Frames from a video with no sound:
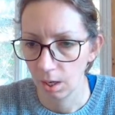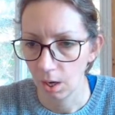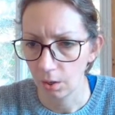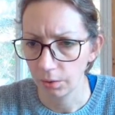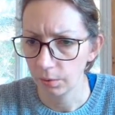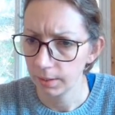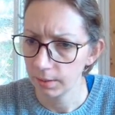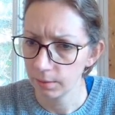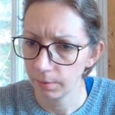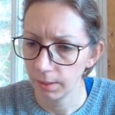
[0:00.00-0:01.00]
Oh, you know what I
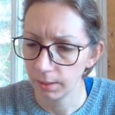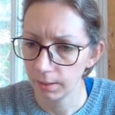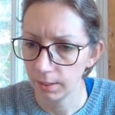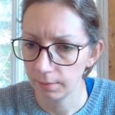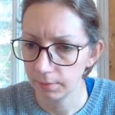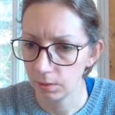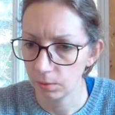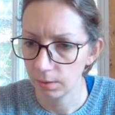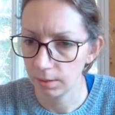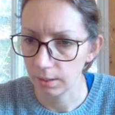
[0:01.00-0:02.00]
just realized? I have two
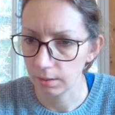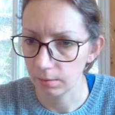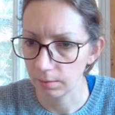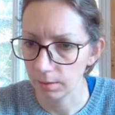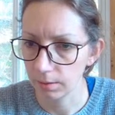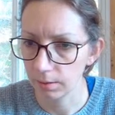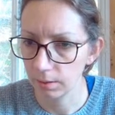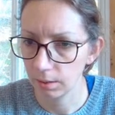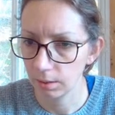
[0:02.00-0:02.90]
accessories.